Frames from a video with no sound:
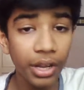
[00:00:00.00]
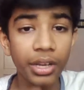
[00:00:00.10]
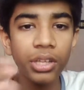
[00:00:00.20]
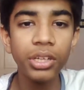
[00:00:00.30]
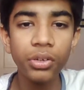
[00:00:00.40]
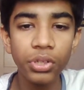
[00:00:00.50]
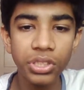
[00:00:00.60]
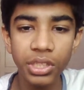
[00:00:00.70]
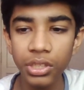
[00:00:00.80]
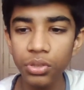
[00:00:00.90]
another
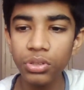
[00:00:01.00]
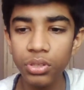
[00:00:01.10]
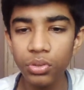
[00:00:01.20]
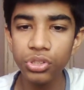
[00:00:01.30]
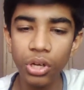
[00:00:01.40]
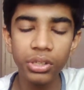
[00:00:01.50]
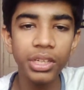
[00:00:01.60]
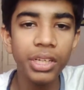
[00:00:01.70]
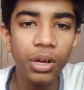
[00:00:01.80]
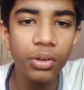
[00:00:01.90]
question, you should jot
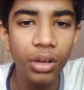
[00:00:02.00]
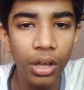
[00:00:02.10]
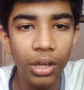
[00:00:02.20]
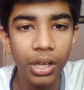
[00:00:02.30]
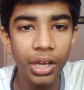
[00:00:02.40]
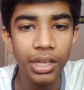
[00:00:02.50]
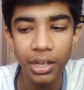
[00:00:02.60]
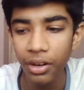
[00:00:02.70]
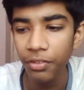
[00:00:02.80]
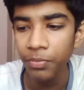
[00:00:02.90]
it down in
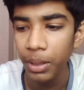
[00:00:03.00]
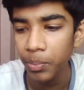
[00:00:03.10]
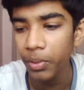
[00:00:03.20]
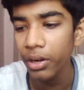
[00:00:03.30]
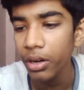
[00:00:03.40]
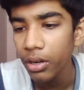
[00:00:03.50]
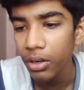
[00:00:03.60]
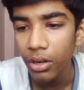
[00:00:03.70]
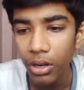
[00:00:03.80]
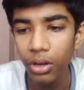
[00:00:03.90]
a rough paper
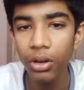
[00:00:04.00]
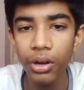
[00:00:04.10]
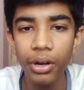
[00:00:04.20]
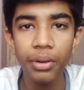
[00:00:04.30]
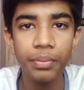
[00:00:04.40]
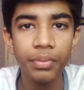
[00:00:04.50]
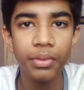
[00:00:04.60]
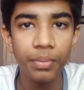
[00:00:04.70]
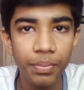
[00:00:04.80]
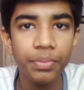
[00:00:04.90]
or
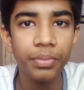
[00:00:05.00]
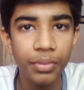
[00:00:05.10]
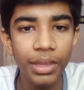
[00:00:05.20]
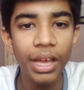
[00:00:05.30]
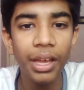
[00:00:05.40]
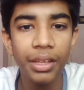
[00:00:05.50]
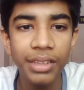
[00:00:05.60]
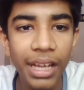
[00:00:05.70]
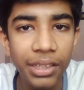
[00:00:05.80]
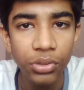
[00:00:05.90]

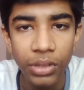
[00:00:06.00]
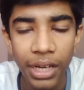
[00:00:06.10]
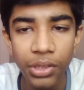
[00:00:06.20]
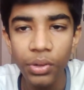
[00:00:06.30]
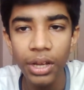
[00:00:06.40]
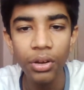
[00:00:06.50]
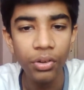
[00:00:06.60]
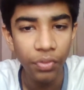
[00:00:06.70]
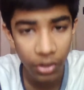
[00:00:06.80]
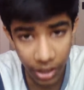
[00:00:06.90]
that so that you
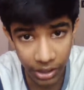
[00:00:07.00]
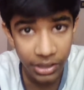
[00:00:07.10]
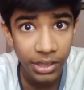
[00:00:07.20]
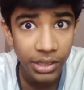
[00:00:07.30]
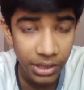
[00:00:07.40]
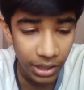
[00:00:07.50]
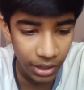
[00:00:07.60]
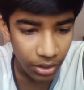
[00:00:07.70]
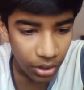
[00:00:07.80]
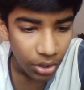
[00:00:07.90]
cannot forget it
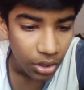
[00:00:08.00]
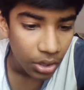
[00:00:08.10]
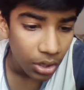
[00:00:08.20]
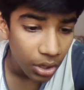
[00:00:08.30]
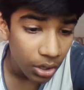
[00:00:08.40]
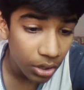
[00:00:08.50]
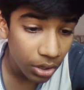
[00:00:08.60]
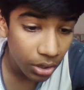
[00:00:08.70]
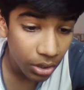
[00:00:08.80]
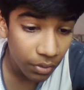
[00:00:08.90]
easily.
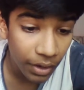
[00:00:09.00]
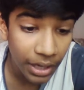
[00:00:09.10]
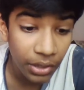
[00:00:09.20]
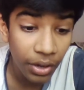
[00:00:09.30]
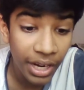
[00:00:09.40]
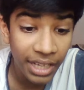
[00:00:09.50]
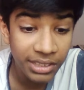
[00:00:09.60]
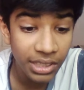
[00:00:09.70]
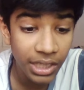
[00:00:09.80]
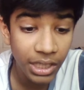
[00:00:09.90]
While you are
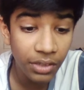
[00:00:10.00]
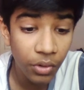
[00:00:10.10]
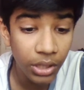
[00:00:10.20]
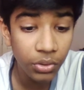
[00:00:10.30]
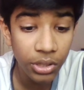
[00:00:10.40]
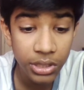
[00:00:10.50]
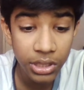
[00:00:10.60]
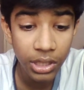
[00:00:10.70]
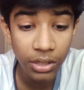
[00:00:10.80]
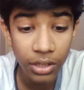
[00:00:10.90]
answering one
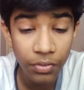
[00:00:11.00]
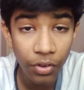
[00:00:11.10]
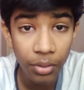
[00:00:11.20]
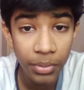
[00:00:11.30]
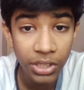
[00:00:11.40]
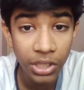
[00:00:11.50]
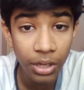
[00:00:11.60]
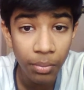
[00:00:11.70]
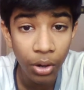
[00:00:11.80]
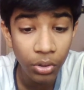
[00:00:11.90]
question, information
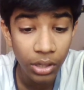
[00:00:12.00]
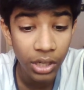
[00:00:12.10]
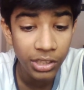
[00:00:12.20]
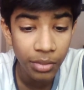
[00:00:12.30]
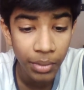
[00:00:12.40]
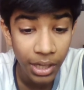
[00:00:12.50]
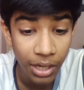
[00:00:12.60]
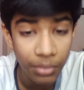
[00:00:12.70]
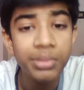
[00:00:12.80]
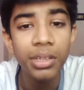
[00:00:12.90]
about other may
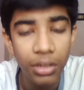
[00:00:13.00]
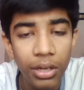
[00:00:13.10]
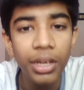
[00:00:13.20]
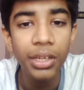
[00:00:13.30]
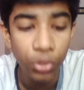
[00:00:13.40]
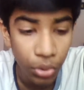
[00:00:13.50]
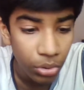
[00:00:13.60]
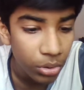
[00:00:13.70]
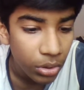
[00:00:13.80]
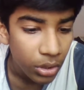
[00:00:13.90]
come suddenly to
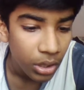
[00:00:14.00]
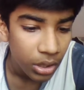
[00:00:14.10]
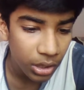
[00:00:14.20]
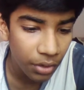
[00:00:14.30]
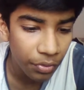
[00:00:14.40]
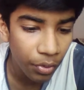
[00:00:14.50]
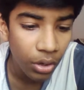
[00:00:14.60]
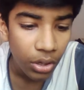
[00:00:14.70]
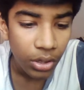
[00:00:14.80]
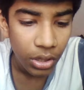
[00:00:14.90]
you.
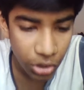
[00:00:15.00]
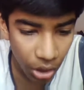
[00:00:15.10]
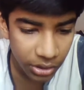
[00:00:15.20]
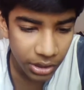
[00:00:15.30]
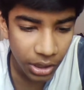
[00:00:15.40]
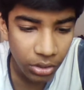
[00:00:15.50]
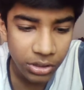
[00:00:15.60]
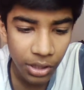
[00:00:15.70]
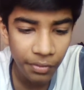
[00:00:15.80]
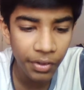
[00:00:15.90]
Therefore, jot it down
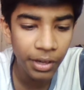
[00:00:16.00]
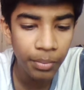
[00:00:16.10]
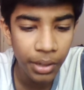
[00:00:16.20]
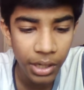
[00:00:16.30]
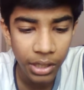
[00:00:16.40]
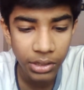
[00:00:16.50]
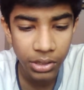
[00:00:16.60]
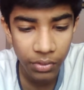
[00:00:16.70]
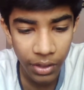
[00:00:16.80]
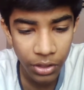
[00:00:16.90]
somewhere,
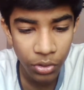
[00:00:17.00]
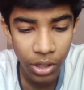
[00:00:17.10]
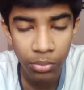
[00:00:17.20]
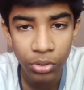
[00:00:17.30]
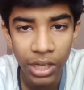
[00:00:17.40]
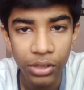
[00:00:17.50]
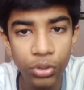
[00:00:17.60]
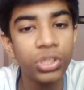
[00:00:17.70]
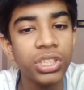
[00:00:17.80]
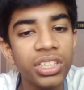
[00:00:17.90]
because when you come to that
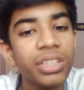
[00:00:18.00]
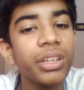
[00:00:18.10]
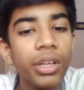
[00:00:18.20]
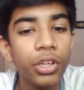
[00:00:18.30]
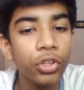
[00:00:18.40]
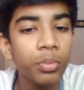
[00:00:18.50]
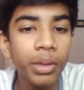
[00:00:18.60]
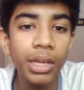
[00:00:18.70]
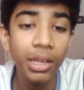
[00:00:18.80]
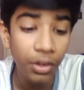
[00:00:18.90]
question, you
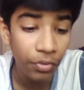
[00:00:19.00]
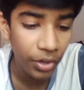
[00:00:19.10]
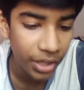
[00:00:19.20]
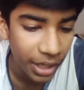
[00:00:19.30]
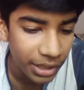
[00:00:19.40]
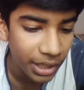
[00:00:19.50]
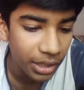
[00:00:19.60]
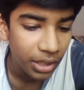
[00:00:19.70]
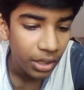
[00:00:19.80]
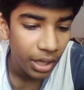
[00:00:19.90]
may forget
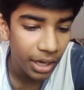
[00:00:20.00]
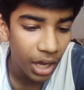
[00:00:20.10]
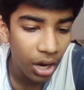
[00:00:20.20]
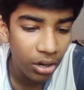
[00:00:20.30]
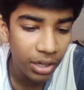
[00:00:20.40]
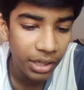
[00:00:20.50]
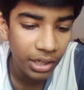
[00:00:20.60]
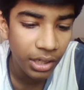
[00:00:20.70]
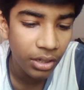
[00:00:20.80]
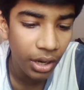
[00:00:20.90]
it an hour
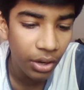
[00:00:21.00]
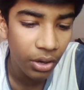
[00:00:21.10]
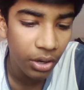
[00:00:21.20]
later.